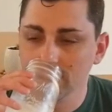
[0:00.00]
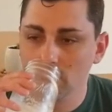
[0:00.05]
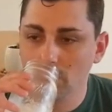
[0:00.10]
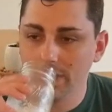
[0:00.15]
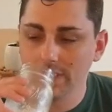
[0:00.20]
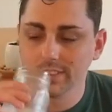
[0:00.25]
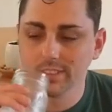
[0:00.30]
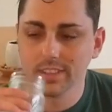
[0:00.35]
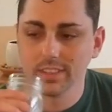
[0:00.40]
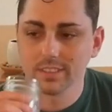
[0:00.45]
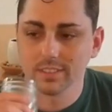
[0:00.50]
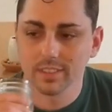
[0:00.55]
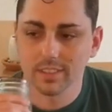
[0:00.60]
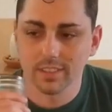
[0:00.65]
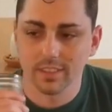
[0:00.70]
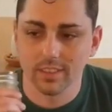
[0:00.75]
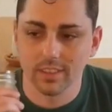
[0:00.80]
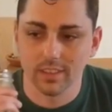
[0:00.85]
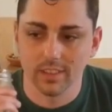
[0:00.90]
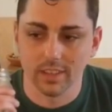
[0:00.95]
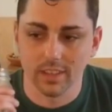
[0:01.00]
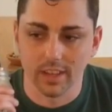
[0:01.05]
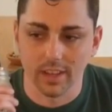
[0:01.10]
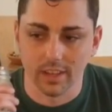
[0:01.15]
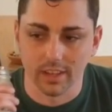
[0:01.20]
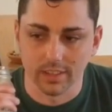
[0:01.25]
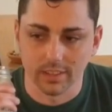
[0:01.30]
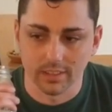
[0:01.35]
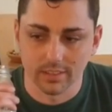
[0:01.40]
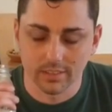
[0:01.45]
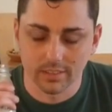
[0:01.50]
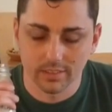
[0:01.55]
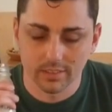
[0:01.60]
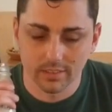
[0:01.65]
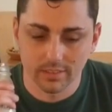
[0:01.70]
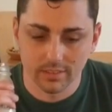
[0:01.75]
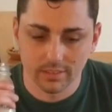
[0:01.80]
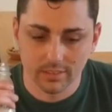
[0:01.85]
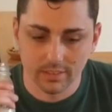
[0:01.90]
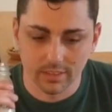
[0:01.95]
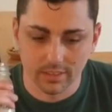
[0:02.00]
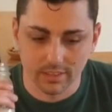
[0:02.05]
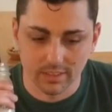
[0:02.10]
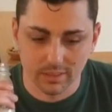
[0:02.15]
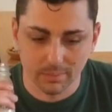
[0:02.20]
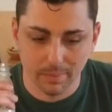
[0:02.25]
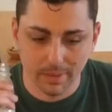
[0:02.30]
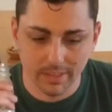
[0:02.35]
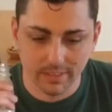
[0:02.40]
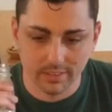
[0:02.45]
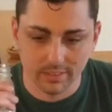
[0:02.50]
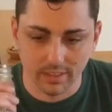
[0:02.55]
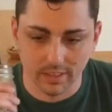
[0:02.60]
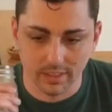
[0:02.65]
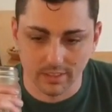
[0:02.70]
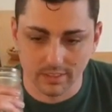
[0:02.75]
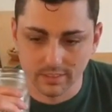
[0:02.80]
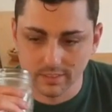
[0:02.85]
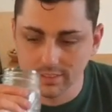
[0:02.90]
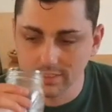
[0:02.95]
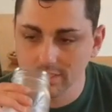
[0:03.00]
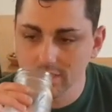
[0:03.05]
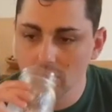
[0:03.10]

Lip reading: quite taste like the Space Dust.